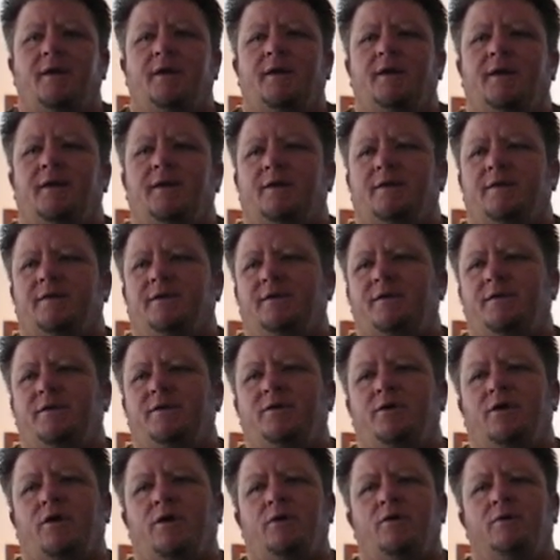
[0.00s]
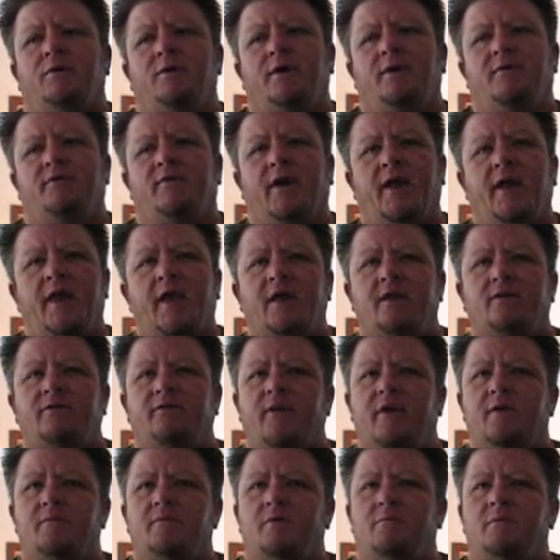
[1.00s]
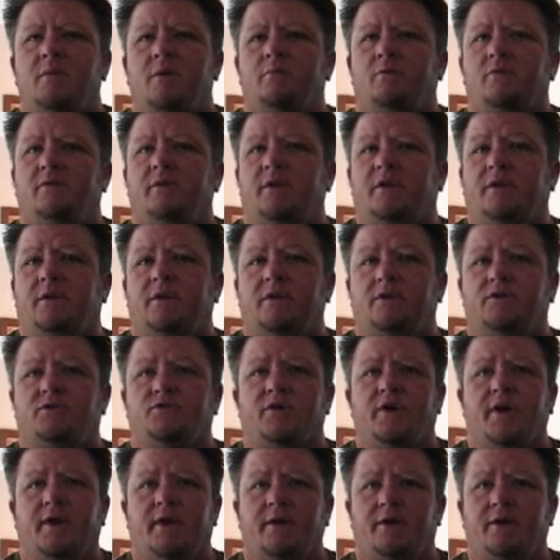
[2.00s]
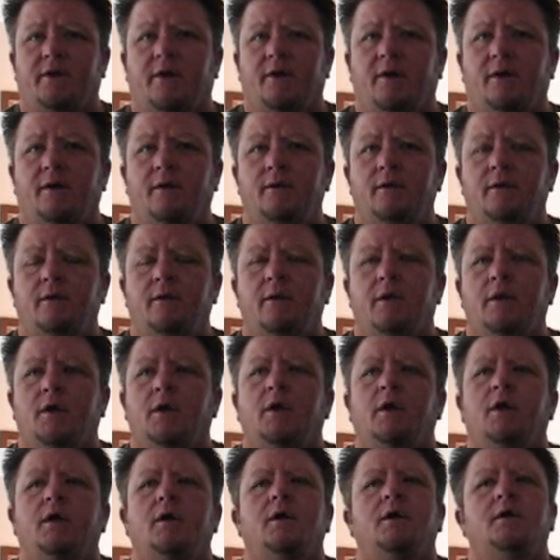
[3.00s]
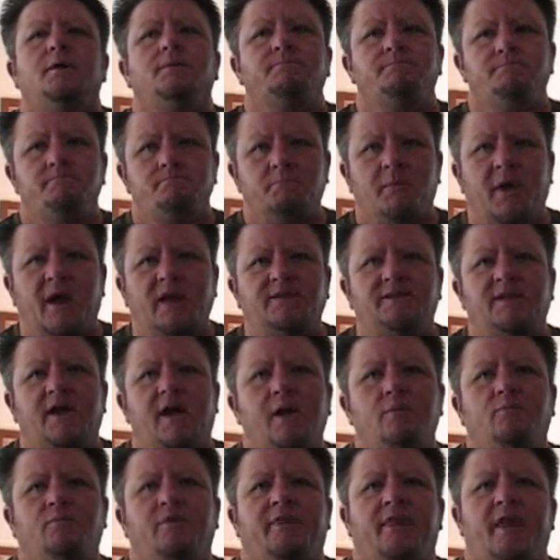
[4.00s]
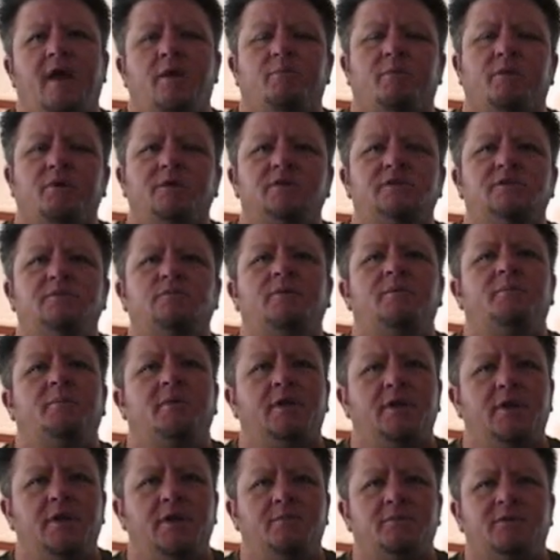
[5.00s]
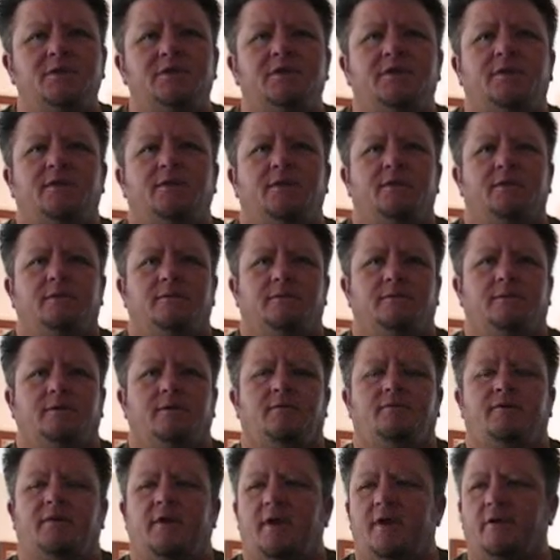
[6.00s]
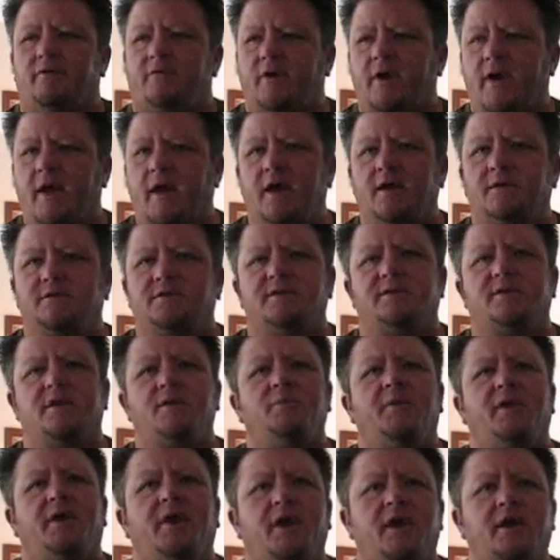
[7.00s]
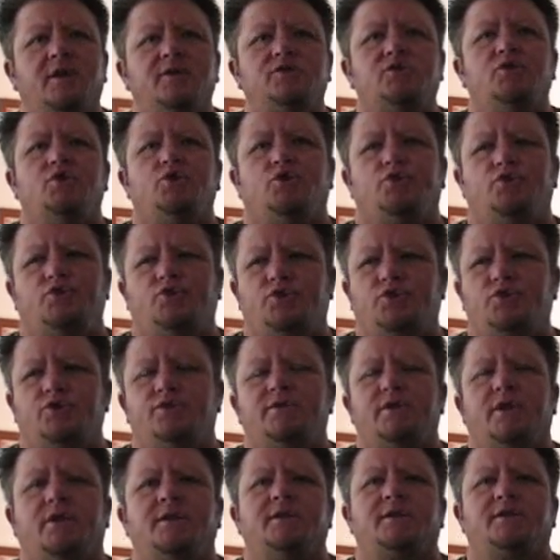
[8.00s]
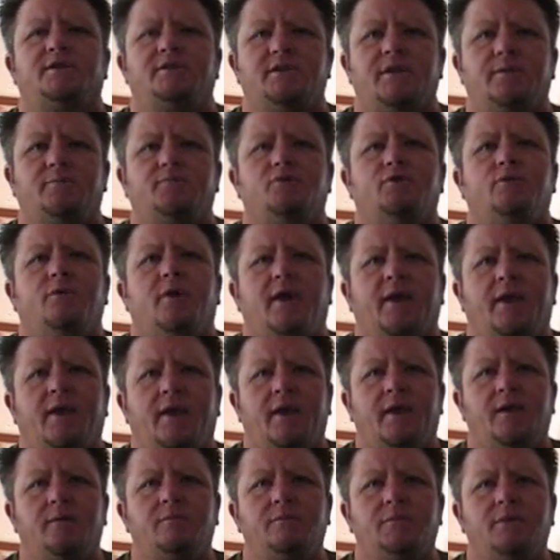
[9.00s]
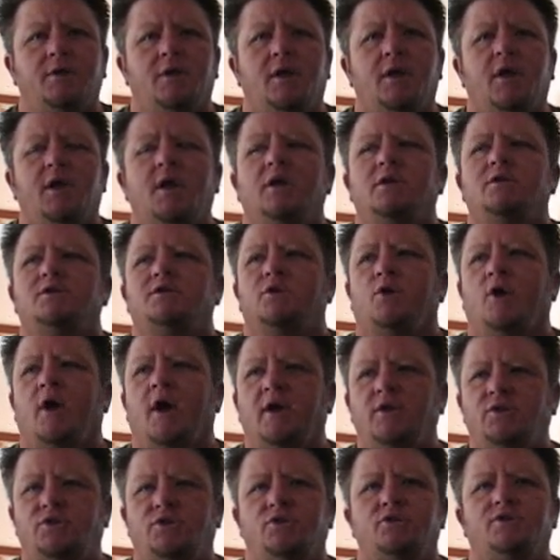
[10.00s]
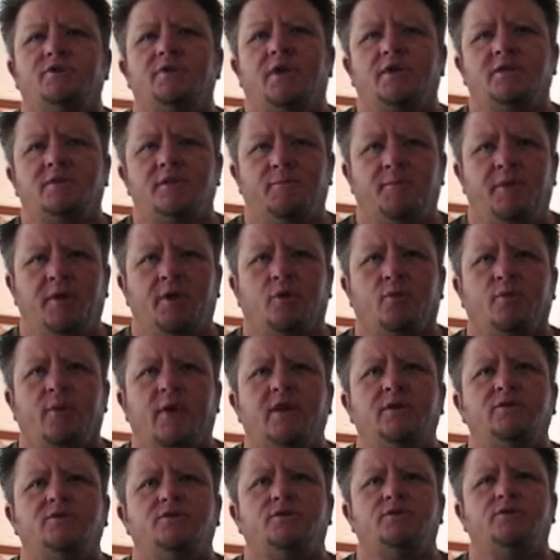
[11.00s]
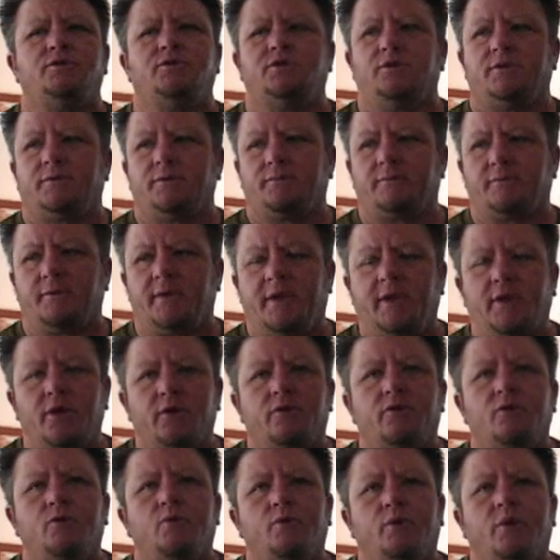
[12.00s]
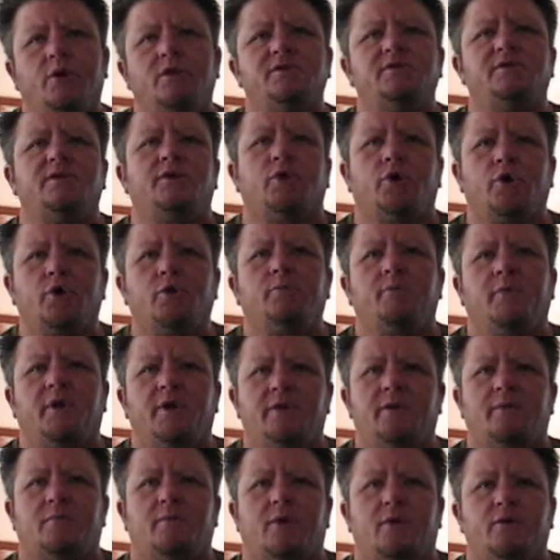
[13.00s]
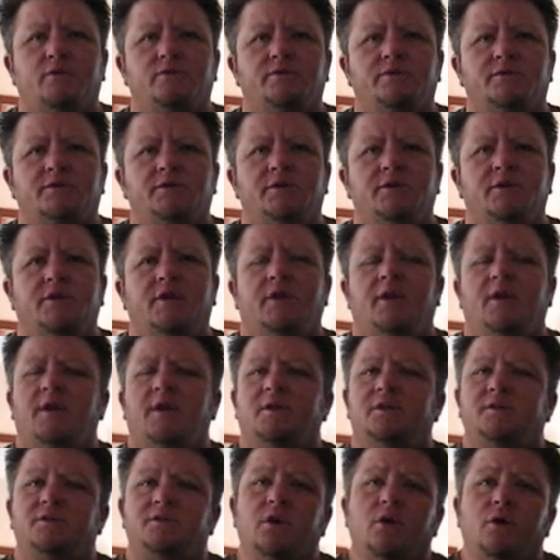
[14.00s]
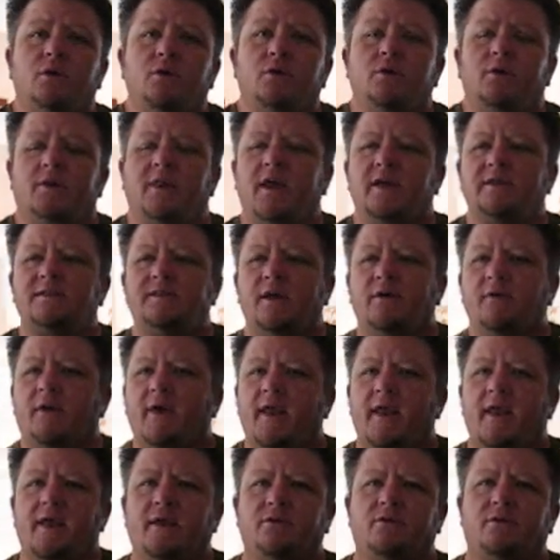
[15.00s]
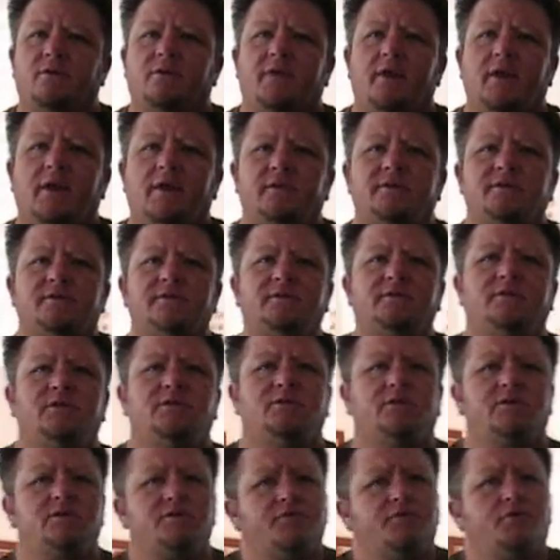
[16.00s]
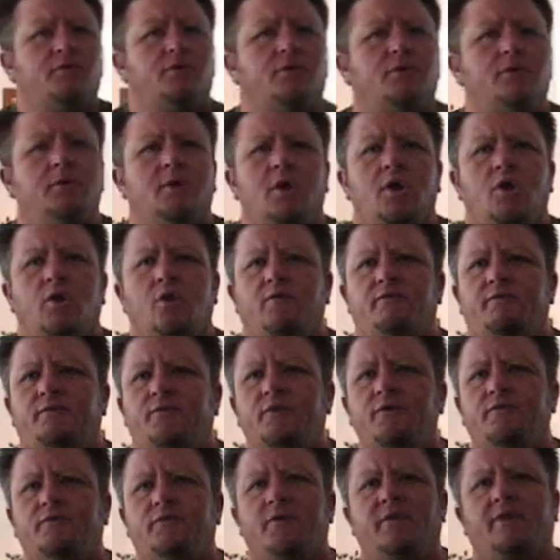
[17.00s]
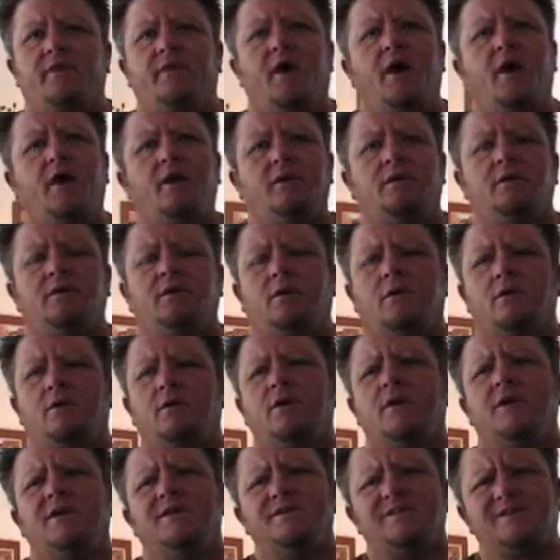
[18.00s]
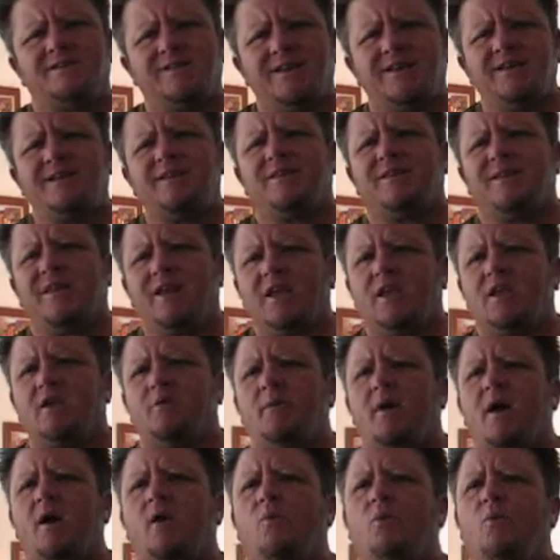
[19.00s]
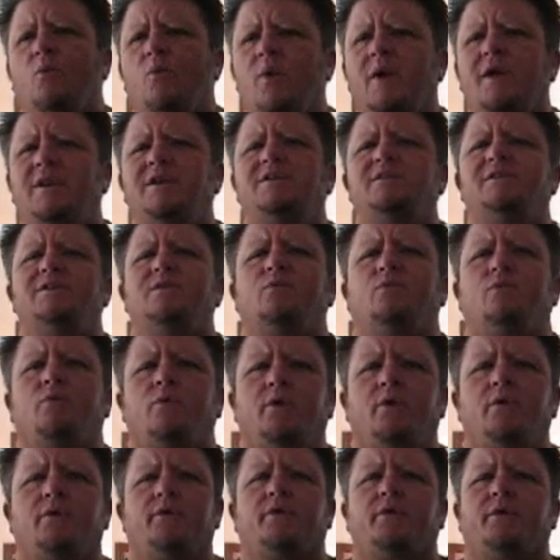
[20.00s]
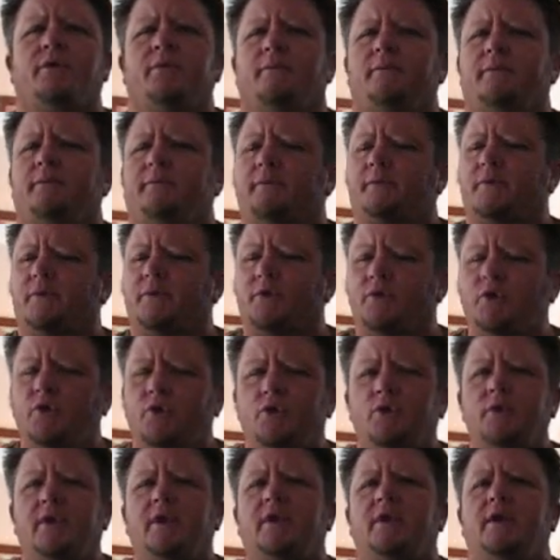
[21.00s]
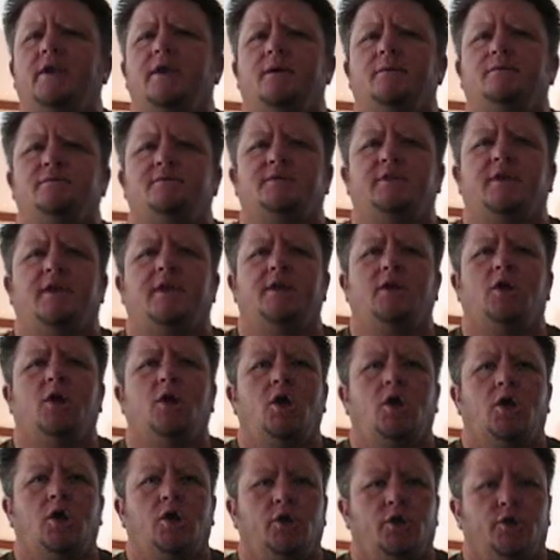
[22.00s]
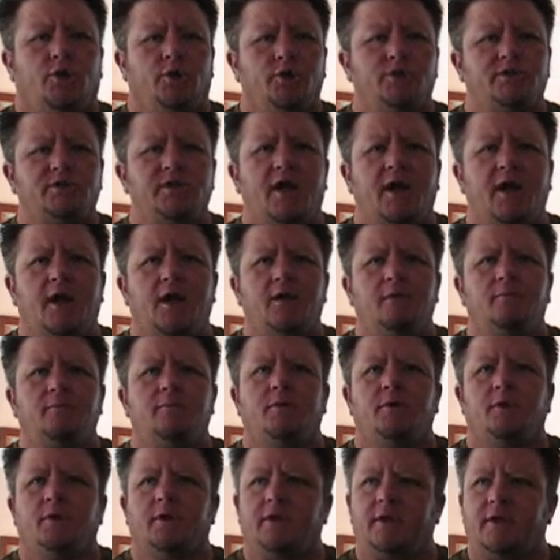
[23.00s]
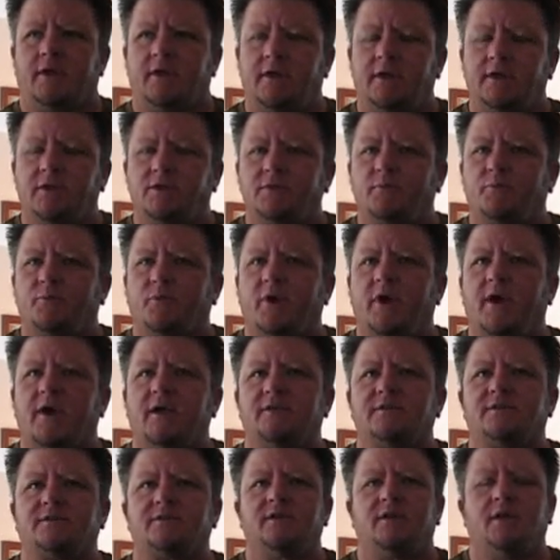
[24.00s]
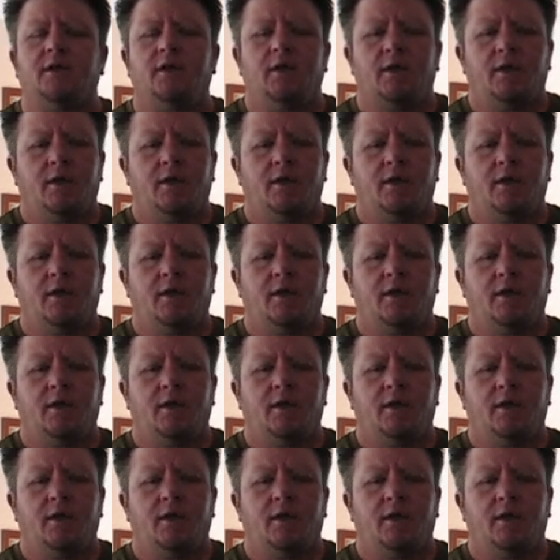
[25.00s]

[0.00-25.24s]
If I had a family member that didn't try at all, my time with that person would be limited. If they ever ask, I say, because you choose not to accept who I am, so I choose not to be around you to hear the words that hurt me the most. So that's how I handle things. And just for food for thought, sit and think about, what is it worth you getting upset, your time, getting depressed.